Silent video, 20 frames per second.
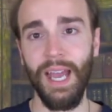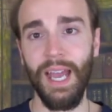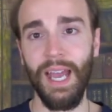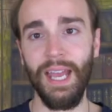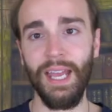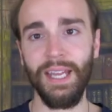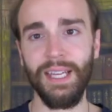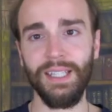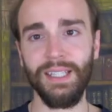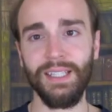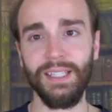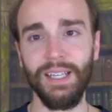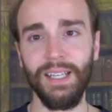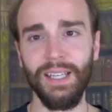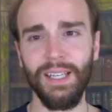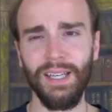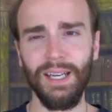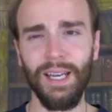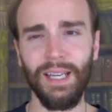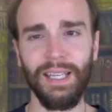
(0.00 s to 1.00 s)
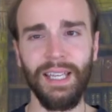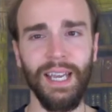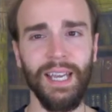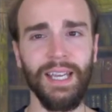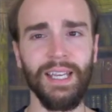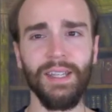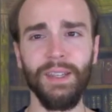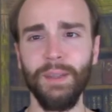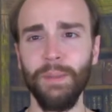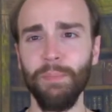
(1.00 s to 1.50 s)
And
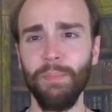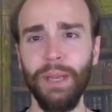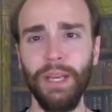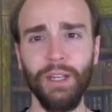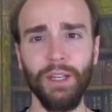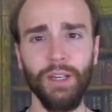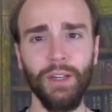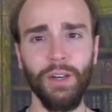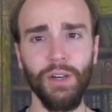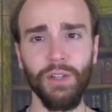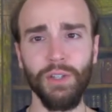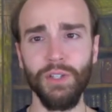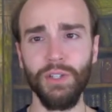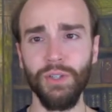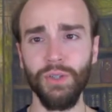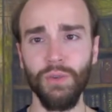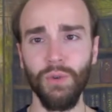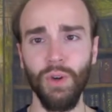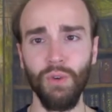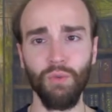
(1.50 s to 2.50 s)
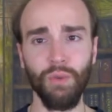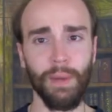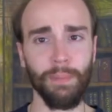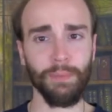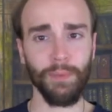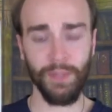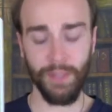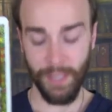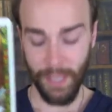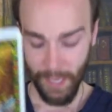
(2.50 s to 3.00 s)
again, the bear also
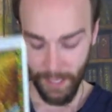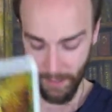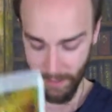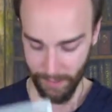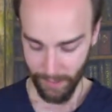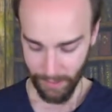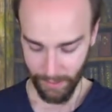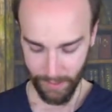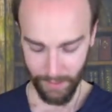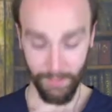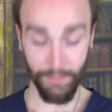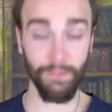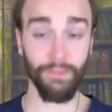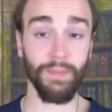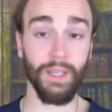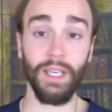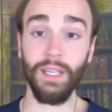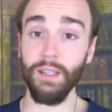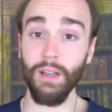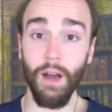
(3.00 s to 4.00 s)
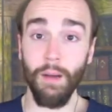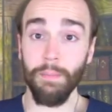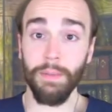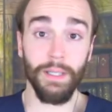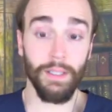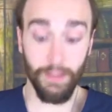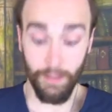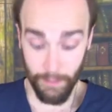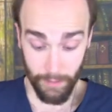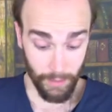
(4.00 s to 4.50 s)
represents, in,
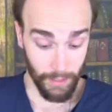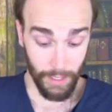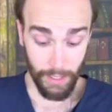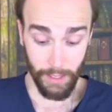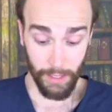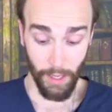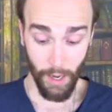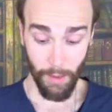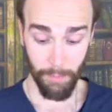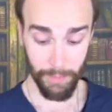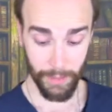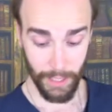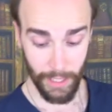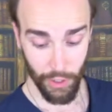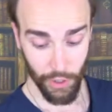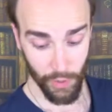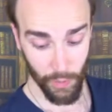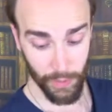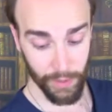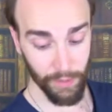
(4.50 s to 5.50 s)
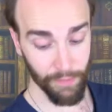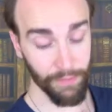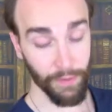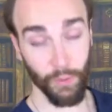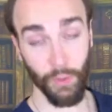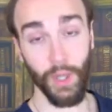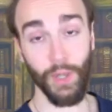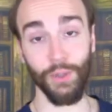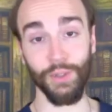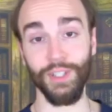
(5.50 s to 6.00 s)
combi in combination with the
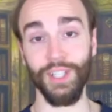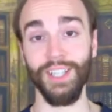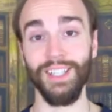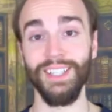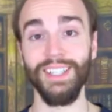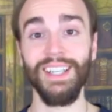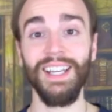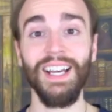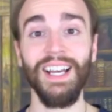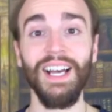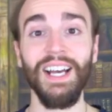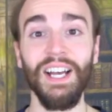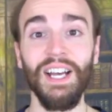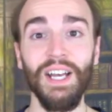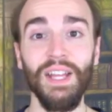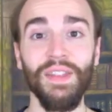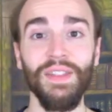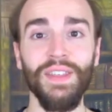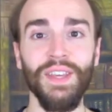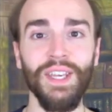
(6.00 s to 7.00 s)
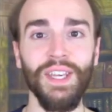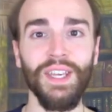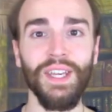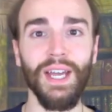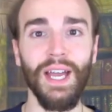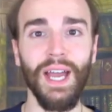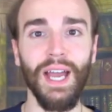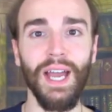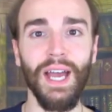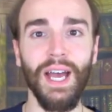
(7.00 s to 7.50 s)
Ferelt,
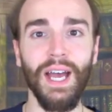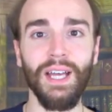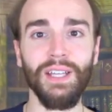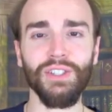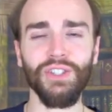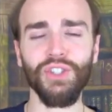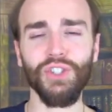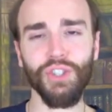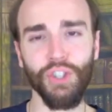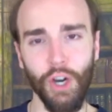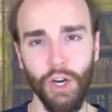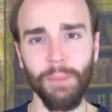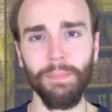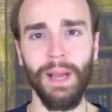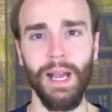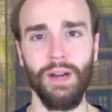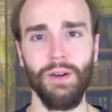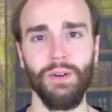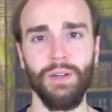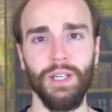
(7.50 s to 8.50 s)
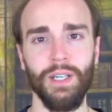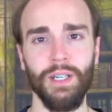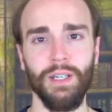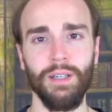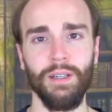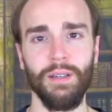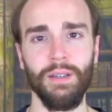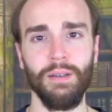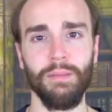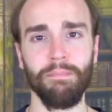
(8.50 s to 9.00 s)
the star power
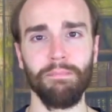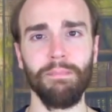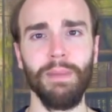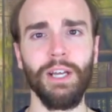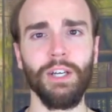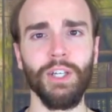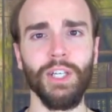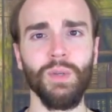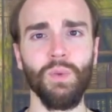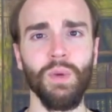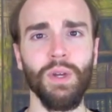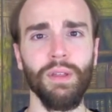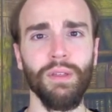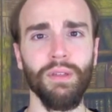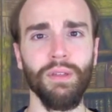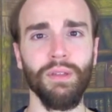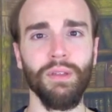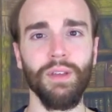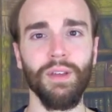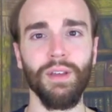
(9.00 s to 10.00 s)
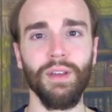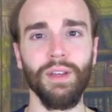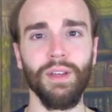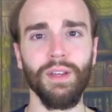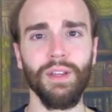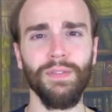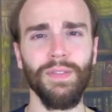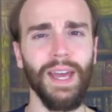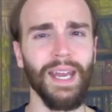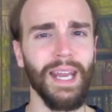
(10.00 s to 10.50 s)
married with
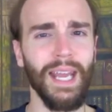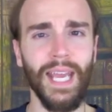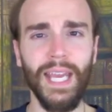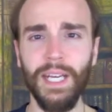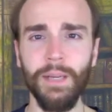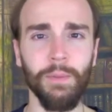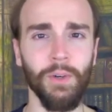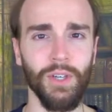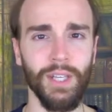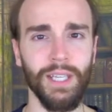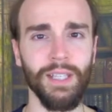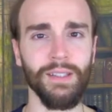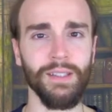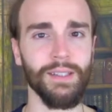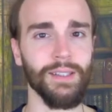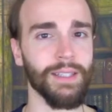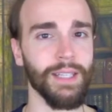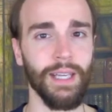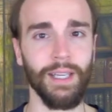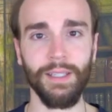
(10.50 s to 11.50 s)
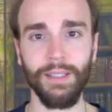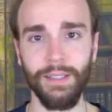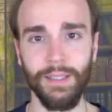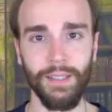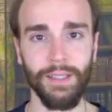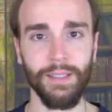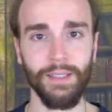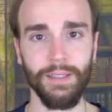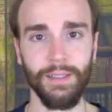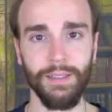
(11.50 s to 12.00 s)
that animal instinct